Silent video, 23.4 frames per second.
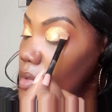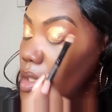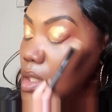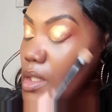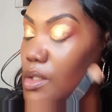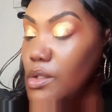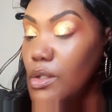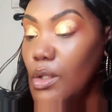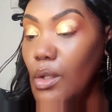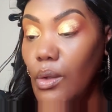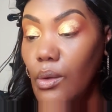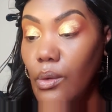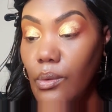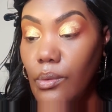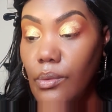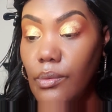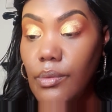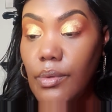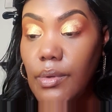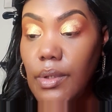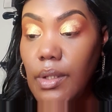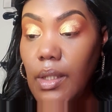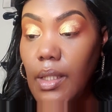So
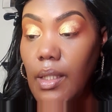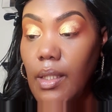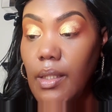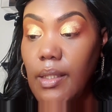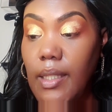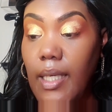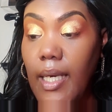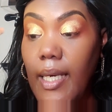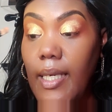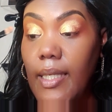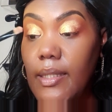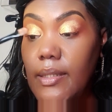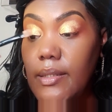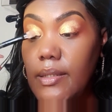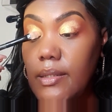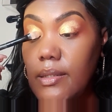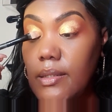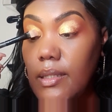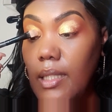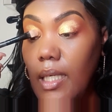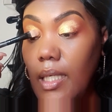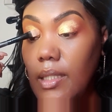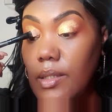yeah,
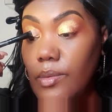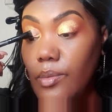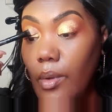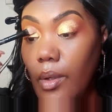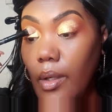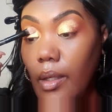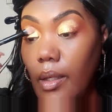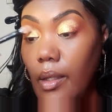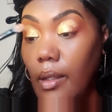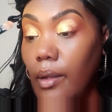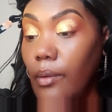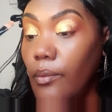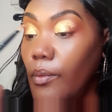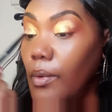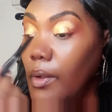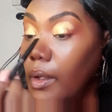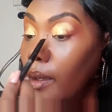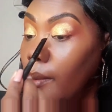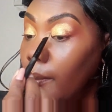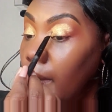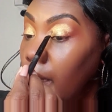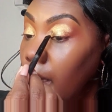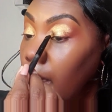that's where
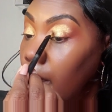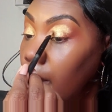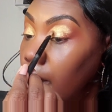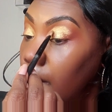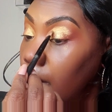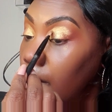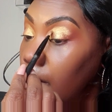I'm at.